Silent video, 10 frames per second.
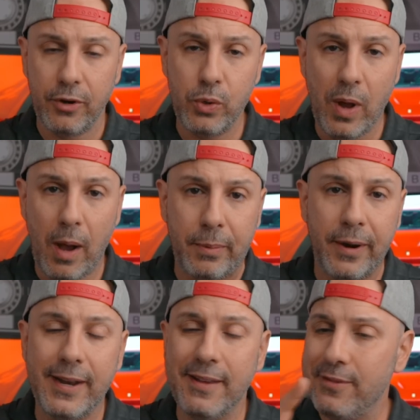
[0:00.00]
you to
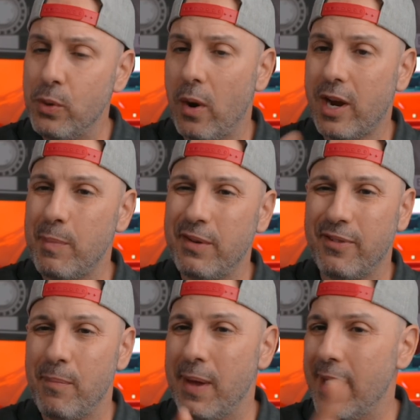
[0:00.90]
upgrade, if you are coming
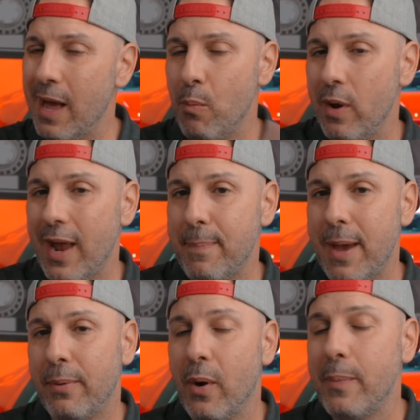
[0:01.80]
from an M1 iPad
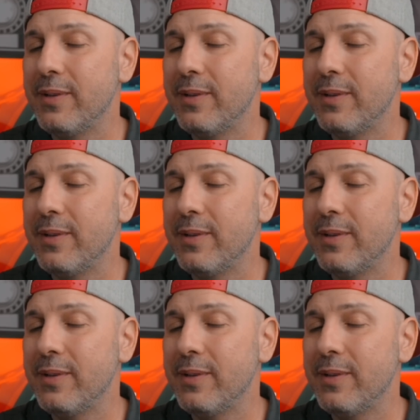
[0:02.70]
Pro, I would